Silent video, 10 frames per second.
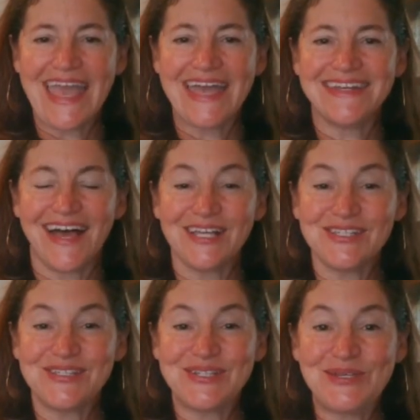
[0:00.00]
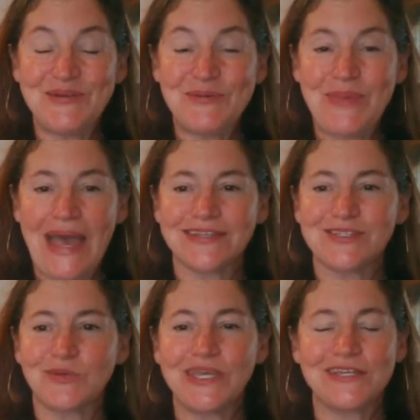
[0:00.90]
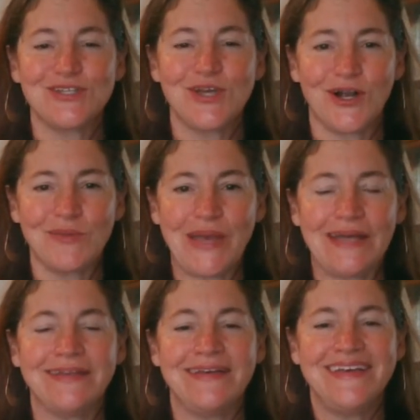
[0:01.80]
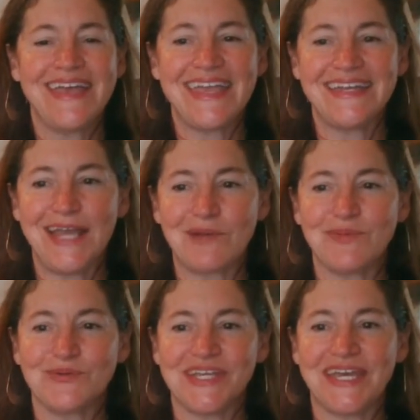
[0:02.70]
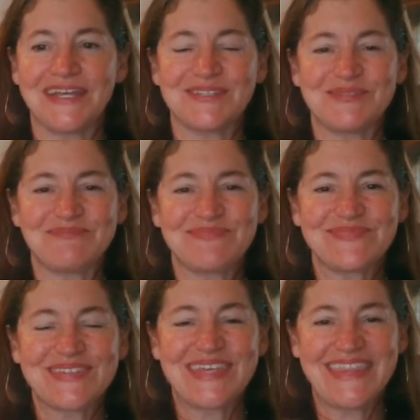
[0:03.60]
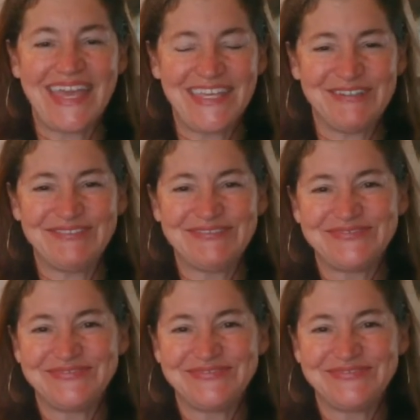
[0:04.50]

and I'll see you back so we can talk about Antioch mosaics. Thank you.